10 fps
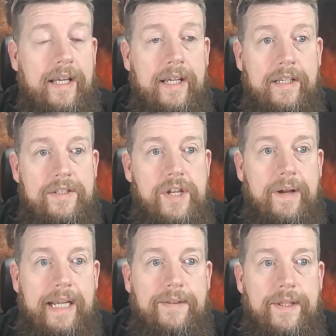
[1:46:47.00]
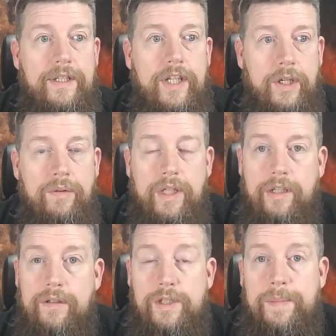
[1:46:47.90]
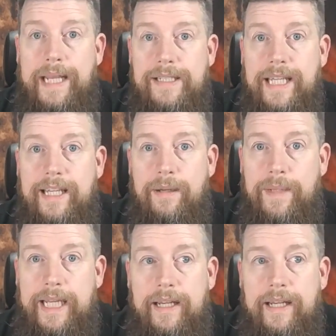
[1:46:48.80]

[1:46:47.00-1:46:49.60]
So anything new that you're expecting coming in?